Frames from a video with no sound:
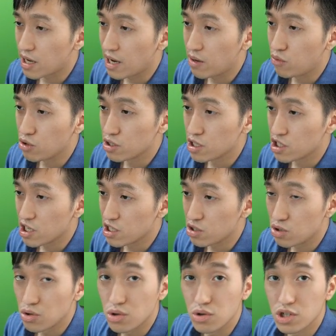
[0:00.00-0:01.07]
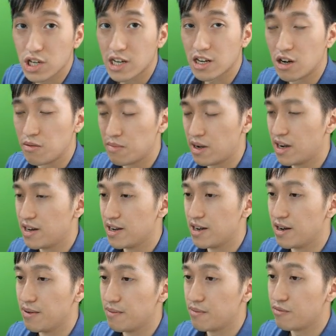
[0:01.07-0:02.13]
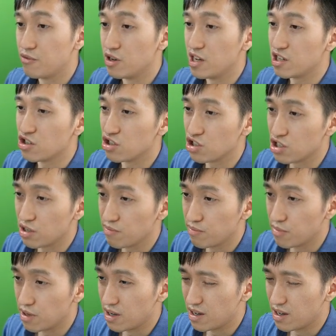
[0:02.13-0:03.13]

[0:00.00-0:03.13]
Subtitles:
I would suggest you to check out my relationship